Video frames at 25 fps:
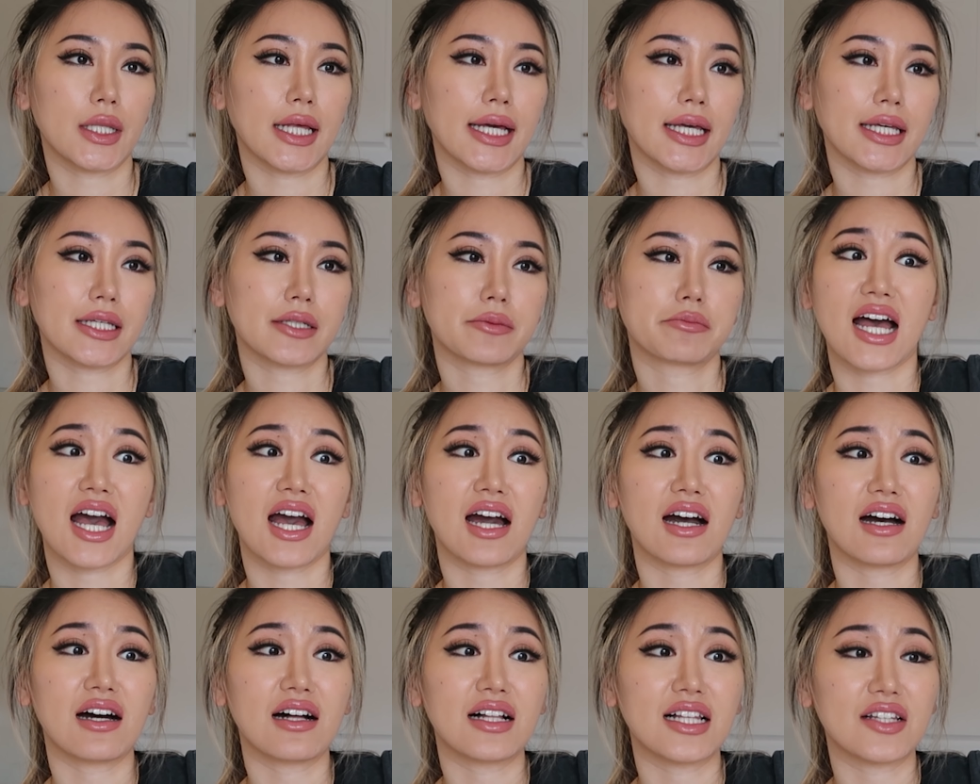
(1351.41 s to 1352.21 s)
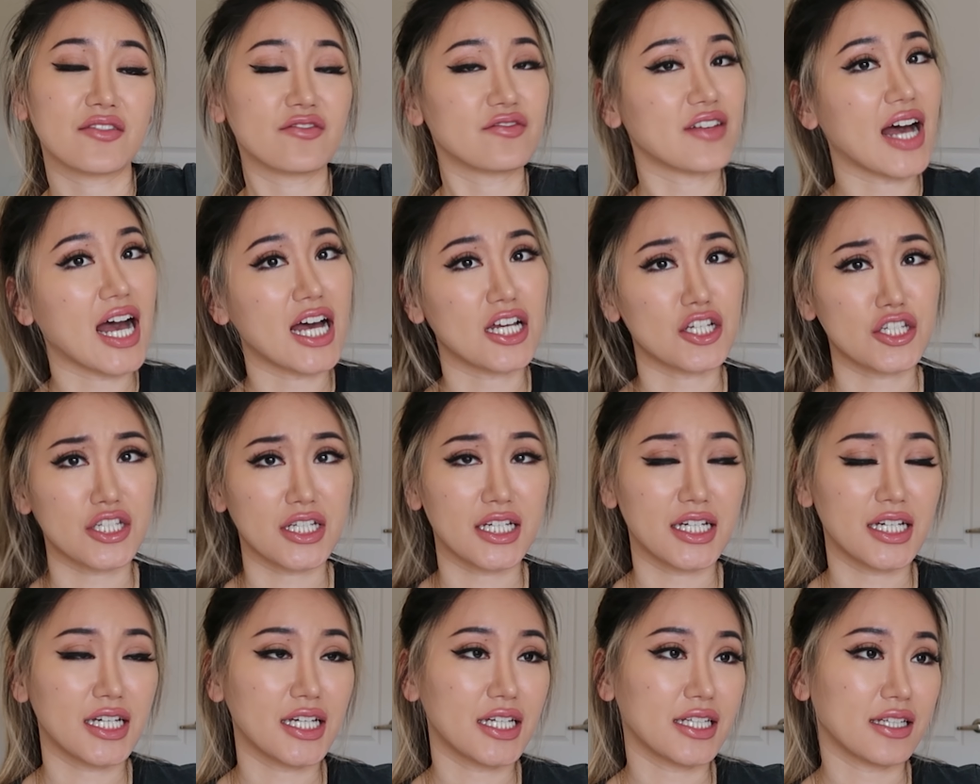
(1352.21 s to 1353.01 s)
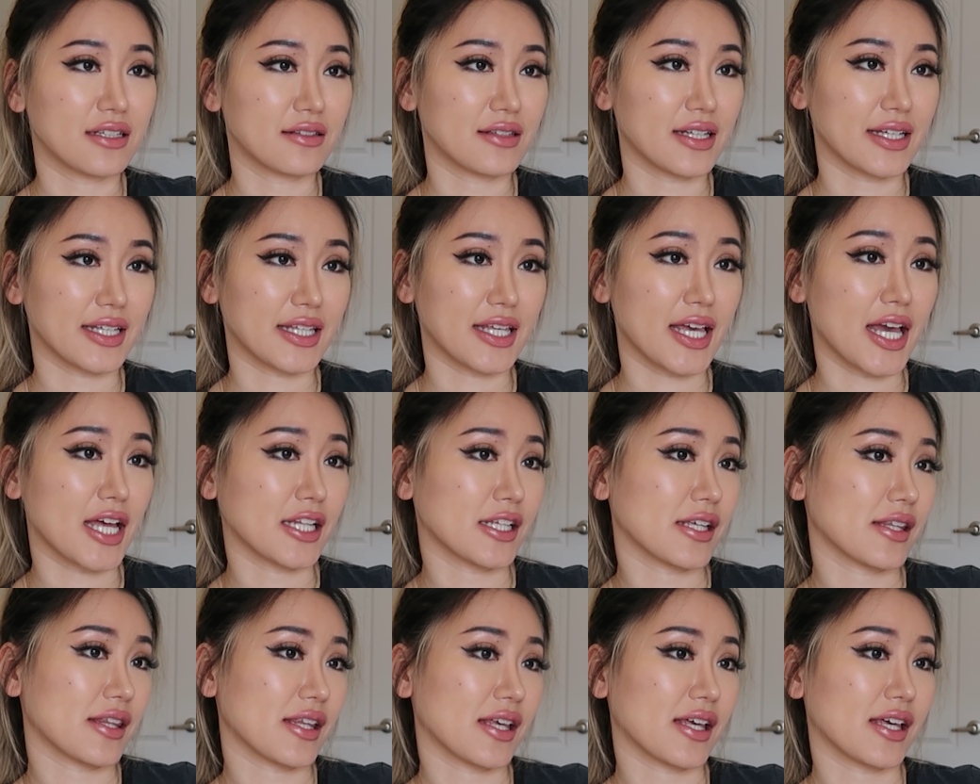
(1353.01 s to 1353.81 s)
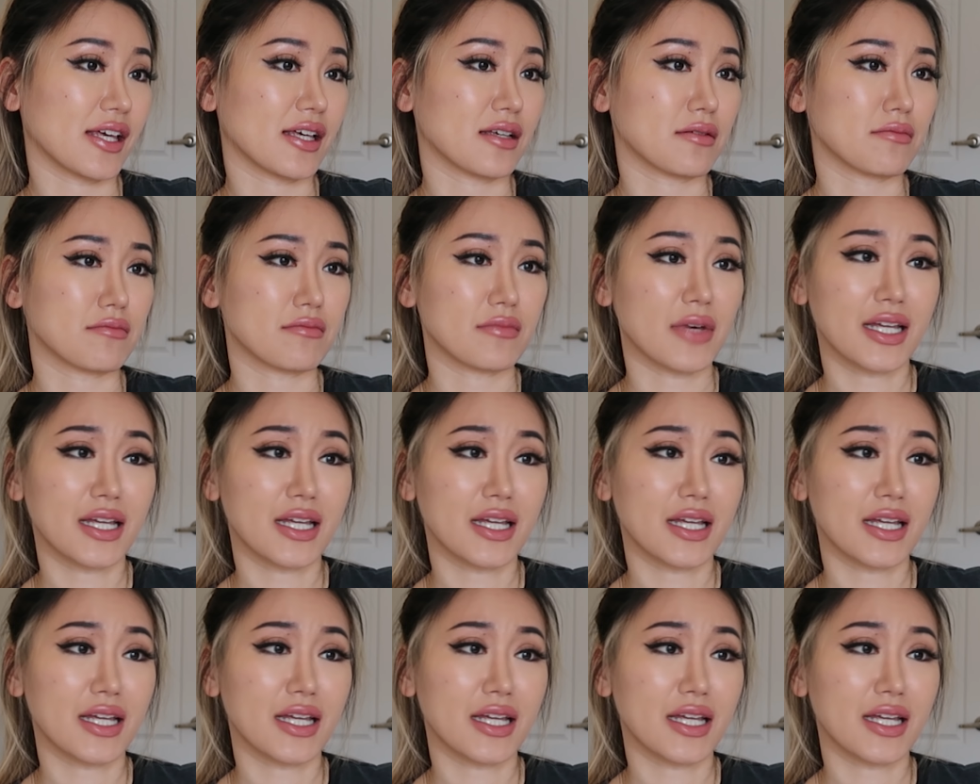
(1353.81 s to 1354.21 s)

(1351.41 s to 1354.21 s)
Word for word: like style and fashion and like anything,